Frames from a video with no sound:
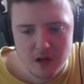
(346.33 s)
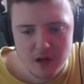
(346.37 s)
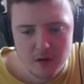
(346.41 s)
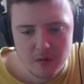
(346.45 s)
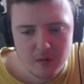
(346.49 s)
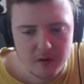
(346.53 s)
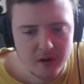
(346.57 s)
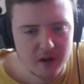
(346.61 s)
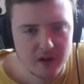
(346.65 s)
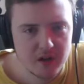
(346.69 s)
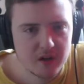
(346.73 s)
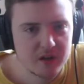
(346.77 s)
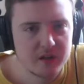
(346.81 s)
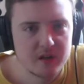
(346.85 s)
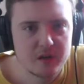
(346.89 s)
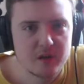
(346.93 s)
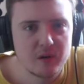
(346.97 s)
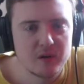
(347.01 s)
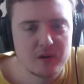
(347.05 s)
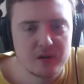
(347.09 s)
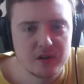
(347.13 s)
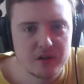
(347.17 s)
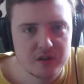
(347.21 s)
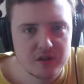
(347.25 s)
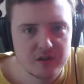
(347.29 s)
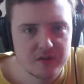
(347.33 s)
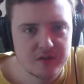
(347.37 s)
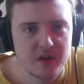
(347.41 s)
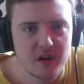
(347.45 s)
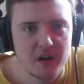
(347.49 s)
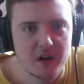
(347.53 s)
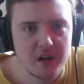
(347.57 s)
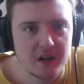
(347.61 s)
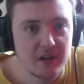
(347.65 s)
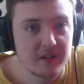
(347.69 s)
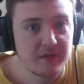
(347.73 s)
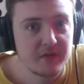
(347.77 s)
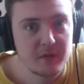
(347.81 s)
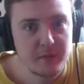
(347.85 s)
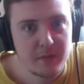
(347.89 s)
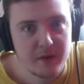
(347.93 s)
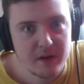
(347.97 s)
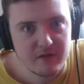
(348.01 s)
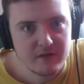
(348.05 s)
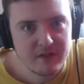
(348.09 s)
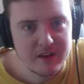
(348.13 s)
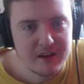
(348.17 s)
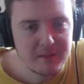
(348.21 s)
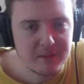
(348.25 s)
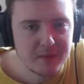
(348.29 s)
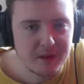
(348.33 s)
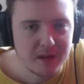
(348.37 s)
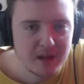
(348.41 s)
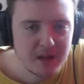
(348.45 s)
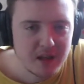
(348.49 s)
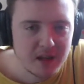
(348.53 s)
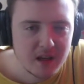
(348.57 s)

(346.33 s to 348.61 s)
when I can talk just fine, if a bit rambly,